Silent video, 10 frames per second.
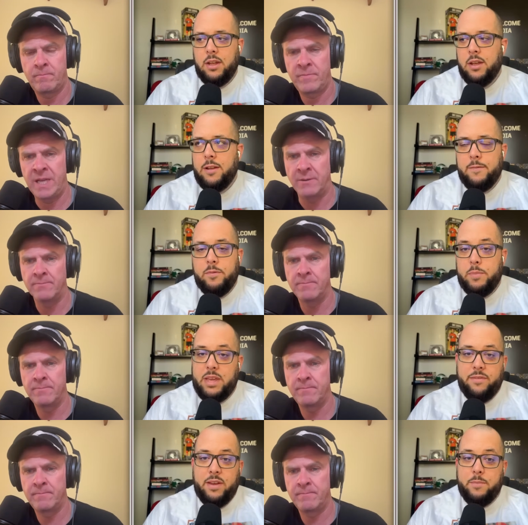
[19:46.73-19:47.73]
Speaker 1: Yeah, P F
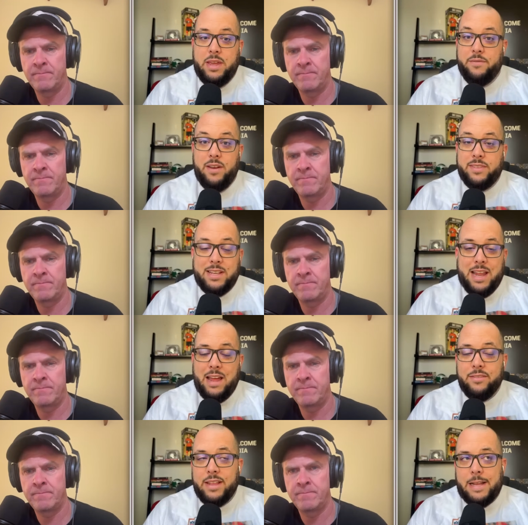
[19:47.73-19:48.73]
F, P F F didn't have
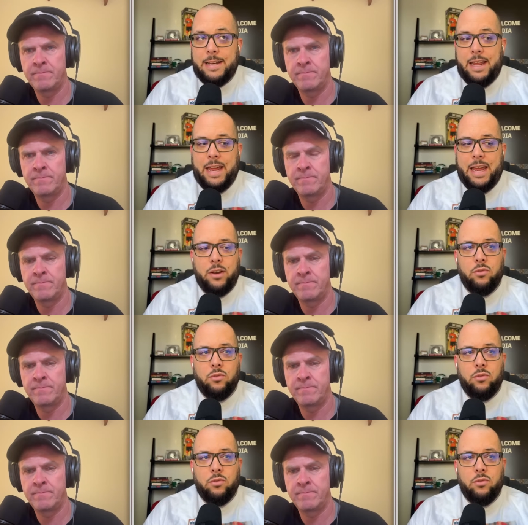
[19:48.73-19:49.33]
that, and